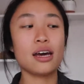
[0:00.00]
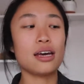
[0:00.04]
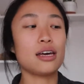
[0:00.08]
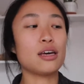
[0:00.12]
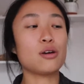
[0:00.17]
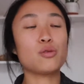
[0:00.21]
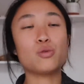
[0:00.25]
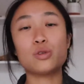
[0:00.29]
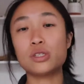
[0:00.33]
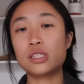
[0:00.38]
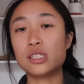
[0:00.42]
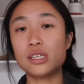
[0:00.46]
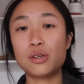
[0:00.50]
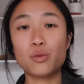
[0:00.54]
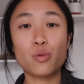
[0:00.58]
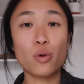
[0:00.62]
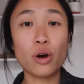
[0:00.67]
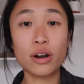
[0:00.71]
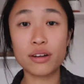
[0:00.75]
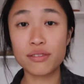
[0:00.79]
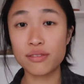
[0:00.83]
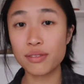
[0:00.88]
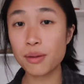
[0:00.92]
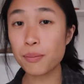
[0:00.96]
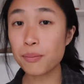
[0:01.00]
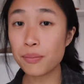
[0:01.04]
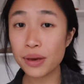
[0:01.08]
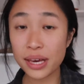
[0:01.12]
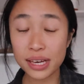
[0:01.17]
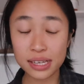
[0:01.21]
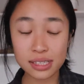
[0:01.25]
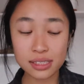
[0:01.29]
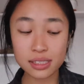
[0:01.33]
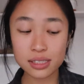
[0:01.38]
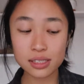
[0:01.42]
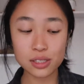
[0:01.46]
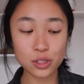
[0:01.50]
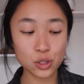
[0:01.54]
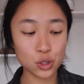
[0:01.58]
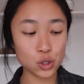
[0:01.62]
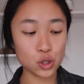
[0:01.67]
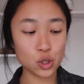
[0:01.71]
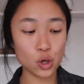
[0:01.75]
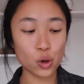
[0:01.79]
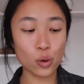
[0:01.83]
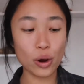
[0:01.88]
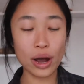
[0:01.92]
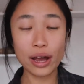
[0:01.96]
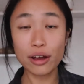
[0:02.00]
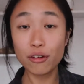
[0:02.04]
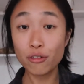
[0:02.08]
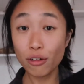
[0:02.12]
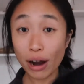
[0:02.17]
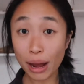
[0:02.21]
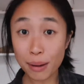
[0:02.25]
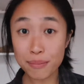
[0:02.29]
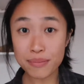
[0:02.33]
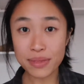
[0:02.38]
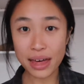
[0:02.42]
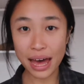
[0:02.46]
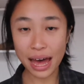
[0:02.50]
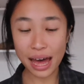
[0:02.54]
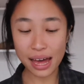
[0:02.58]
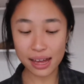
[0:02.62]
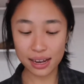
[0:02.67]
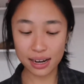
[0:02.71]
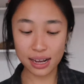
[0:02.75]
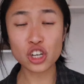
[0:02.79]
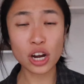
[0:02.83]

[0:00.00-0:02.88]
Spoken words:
it was in one of the bins, so I grabbed that.